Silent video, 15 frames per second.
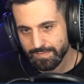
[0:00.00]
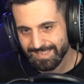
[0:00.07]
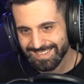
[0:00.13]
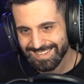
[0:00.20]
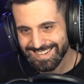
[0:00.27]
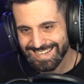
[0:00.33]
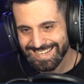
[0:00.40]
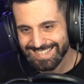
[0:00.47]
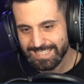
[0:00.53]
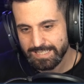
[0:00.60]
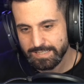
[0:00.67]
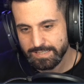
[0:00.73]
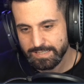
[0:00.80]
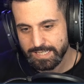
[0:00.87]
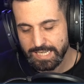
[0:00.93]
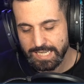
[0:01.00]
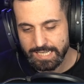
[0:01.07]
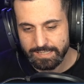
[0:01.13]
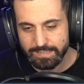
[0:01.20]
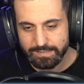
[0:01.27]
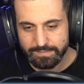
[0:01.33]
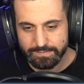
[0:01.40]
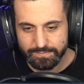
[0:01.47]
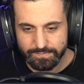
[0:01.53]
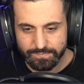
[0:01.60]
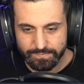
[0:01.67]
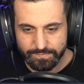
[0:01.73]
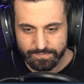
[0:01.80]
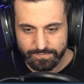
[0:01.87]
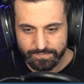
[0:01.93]
I just kind of
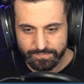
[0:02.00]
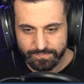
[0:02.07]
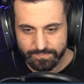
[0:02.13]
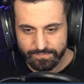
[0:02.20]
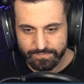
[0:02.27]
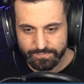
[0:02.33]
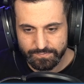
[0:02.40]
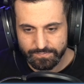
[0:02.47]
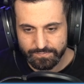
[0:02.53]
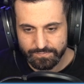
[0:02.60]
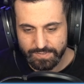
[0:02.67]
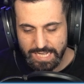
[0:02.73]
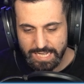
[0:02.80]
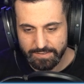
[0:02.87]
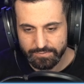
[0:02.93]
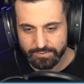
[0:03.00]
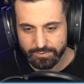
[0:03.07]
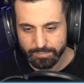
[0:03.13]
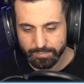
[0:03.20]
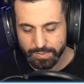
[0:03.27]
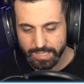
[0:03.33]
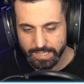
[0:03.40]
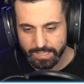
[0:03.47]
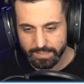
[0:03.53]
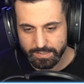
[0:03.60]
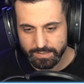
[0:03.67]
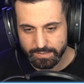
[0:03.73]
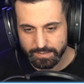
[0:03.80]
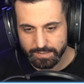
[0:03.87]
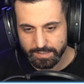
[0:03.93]
have to bank
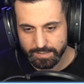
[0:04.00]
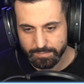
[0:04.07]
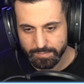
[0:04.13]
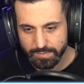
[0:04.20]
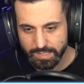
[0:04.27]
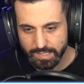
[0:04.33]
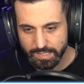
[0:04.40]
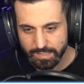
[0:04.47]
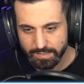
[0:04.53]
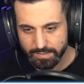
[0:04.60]
on them not...